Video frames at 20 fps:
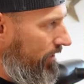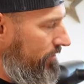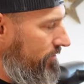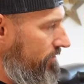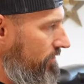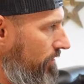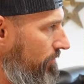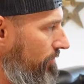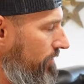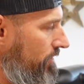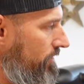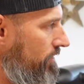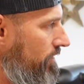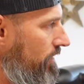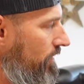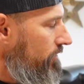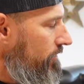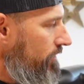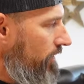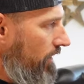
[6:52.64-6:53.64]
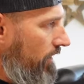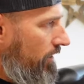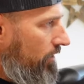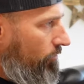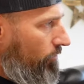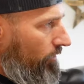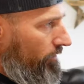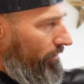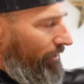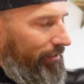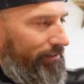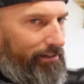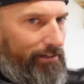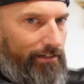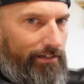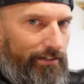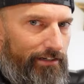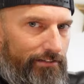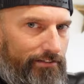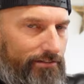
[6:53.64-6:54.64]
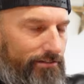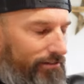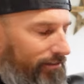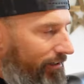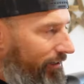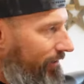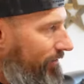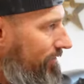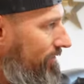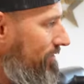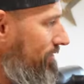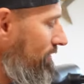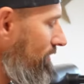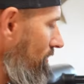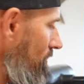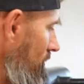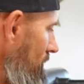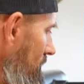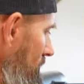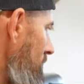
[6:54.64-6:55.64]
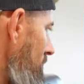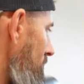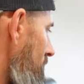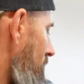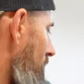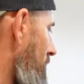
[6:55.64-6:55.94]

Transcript: or something, you're not going to want that to hit stuff. So, you know,